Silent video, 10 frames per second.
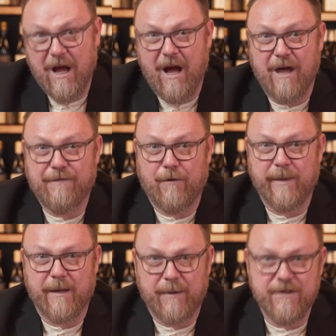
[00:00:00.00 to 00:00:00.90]
uh,
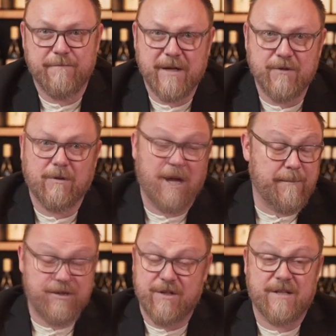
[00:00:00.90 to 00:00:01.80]
forming a bunch of
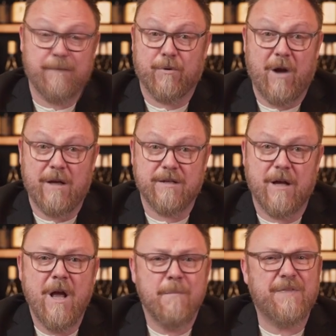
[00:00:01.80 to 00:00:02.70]
mesoclimates just like Barossa,